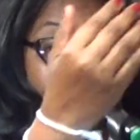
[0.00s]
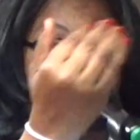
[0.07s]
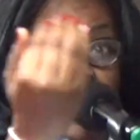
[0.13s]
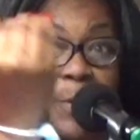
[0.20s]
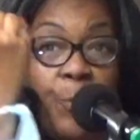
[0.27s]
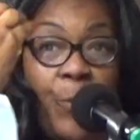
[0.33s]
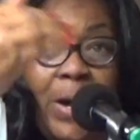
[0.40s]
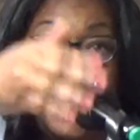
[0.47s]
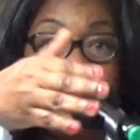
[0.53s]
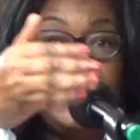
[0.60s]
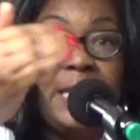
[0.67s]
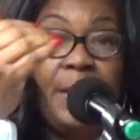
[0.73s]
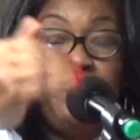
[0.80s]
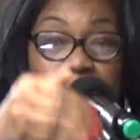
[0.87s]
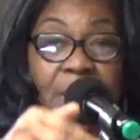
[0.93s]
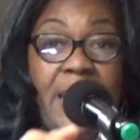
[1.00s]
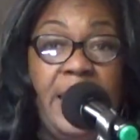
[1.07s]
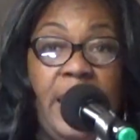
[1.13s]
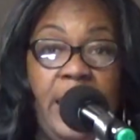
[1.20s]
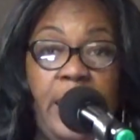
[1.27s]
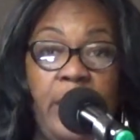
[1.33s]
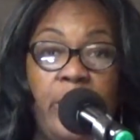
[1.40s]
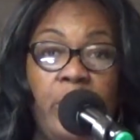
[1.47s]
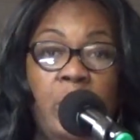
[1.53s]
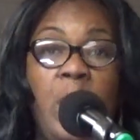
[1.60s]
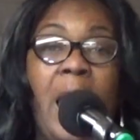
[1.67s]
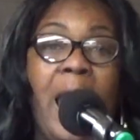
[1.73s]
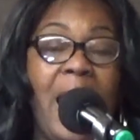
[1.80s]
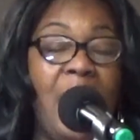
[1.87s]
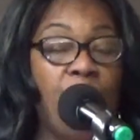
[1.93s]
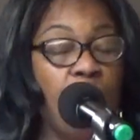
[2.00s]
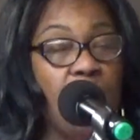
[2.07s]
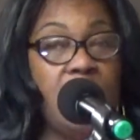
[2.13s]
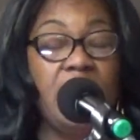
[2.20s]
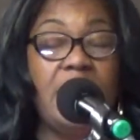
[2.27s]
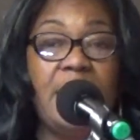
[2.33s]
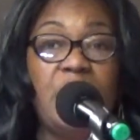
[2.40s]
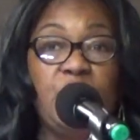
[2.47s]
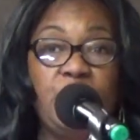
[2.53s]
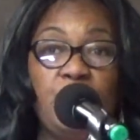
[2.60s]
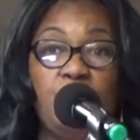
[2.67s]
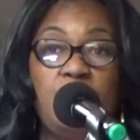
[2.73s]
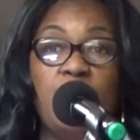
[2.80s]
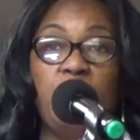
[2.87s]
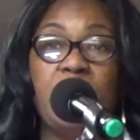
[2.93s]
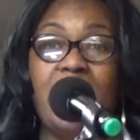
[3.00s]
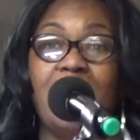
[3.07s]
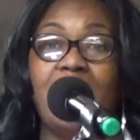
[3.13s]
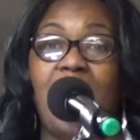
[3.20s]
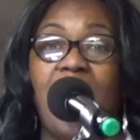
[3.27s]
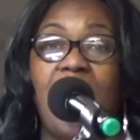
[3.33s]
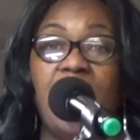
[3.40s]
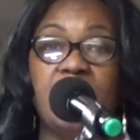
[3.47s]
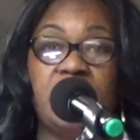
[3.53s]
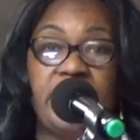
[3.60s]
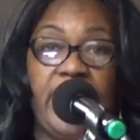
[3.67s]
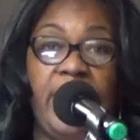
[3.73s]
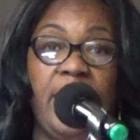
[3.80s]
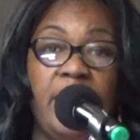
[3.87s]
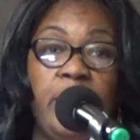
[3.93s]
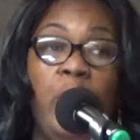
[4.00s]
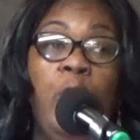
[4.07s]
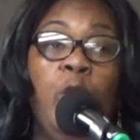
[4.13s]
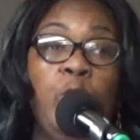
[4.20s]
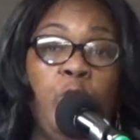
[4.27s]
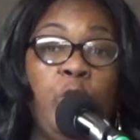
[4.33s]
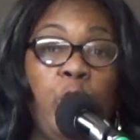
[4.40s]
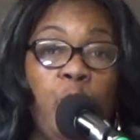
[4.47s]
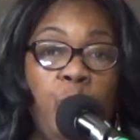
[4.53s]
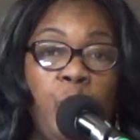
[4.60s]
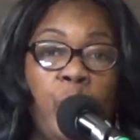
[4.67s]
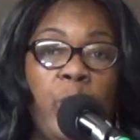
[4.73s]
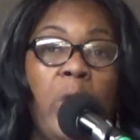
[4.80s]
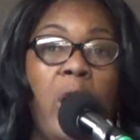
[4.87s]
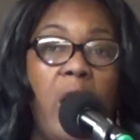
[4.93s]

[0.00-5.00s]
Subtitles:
ones that have been here, I want to let you know that God said you